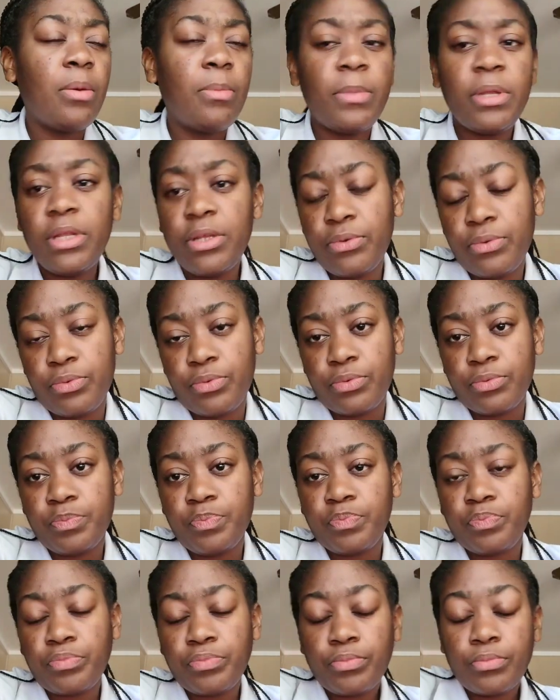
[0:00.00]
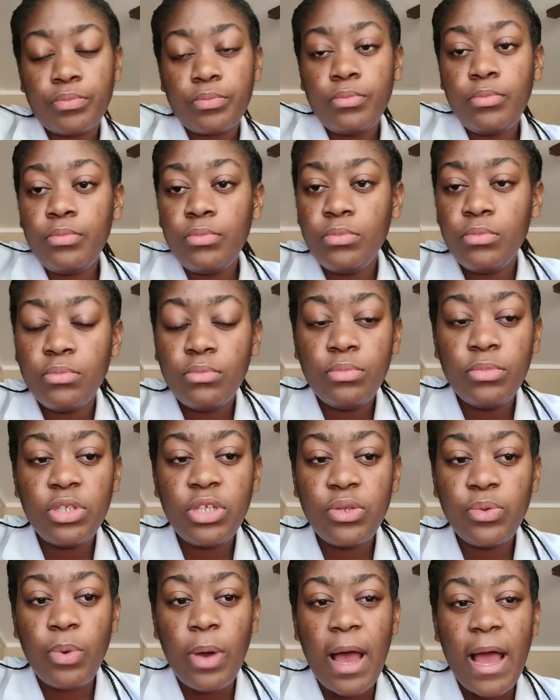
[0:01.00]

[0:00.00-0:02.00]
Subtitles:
I don't know,